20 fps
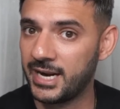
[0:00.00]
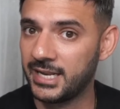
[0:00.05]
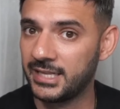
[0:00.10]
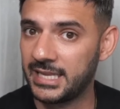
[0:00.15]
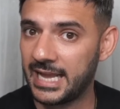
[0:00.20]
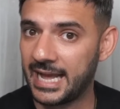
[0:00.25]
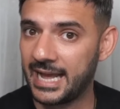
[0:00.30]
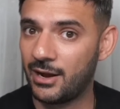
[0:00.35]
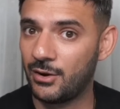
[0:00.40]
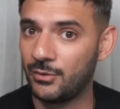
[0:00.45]

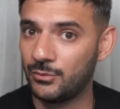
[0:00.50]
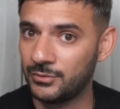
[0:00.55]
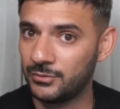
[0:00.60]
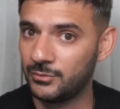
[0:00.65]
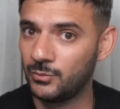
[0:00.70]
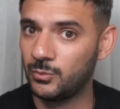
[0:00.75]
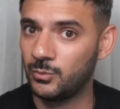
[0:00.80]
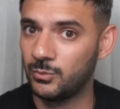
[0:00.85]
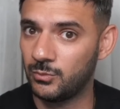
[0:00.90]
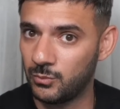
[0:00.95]

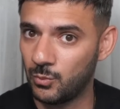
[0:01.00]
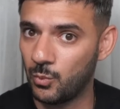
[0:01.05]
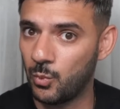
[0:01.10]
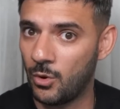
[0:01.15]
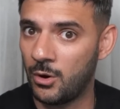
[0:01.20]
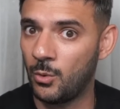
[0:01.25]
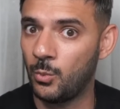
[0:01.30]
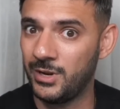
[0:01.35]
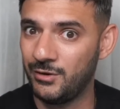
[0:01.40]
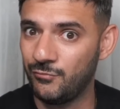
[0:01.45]
down
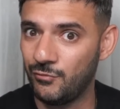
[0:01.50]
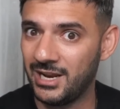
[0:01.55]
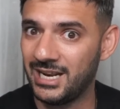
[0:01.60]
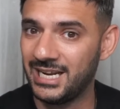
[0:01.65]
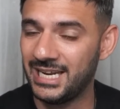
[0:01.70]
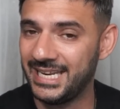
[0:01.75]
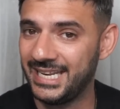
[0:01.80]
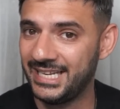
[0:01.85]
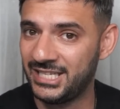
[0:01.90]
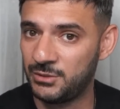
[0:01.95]
what we really
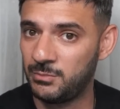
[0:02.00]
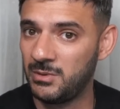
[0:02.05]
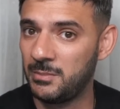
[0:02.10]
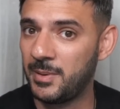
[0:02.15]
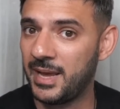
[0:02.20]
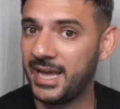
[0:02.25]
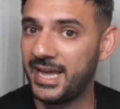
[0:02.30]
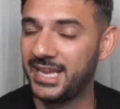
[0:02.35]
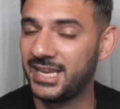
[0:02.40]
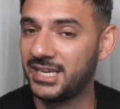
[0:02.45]
need to be
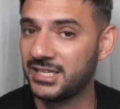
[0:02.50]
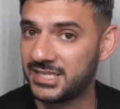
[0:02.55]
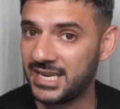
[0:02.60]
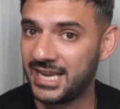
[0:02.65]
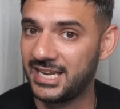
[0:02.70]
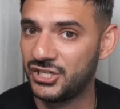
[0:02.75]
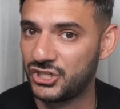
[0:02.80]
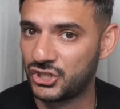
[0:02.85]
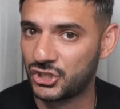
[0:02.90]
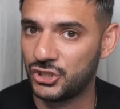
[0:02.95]
paying
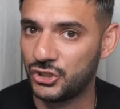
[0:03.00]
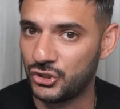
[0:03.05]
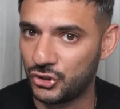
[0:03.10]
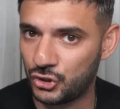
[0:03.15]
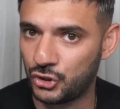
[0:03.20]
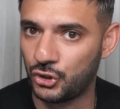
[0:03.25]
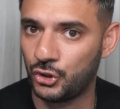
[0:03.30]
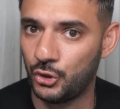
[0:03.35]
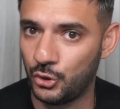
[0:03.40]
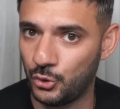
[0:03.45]
attention
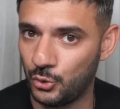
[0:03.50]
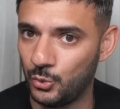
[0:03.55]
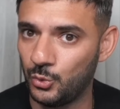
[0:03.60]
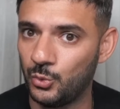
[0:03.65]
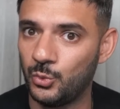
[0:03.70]
to.